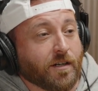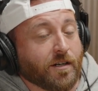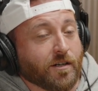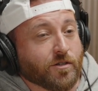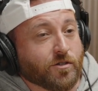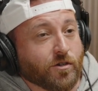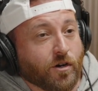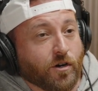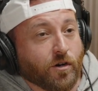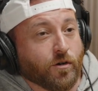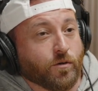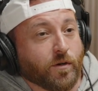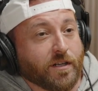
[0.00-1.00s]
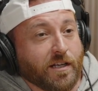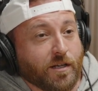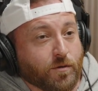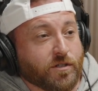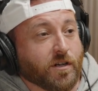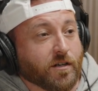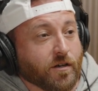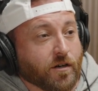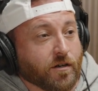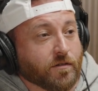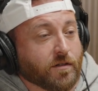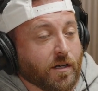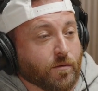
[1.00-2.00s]
So when he was
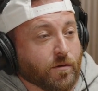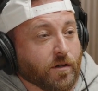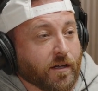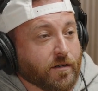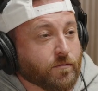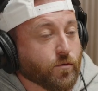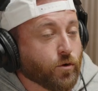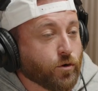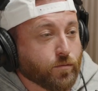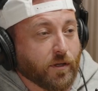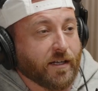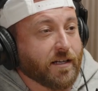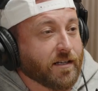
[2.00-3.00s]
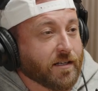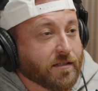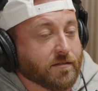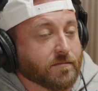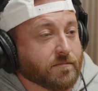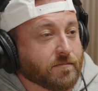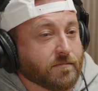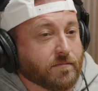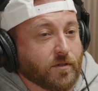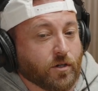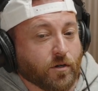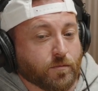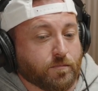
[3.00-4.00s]
younger, they were like rollerblading in,
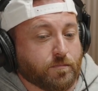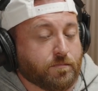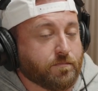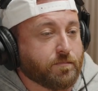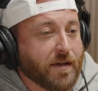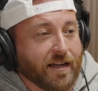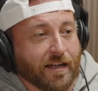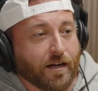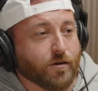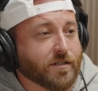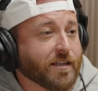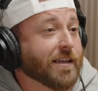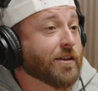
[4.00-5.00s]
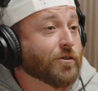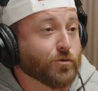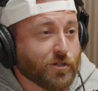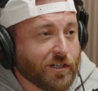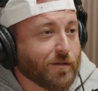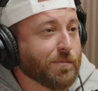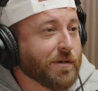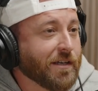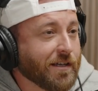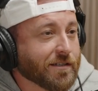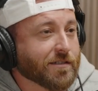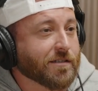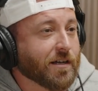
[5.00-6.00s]
you know, pack areas like
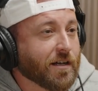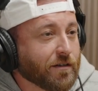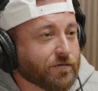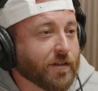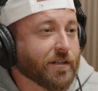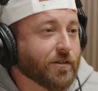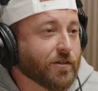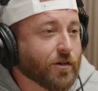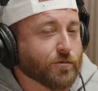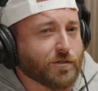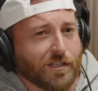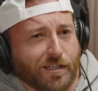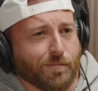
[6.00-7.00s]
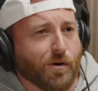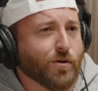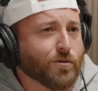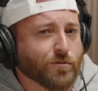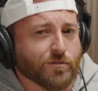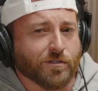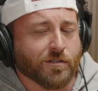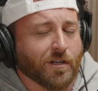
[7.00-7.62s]
NOTB and stuff, like, you know, T-Bones.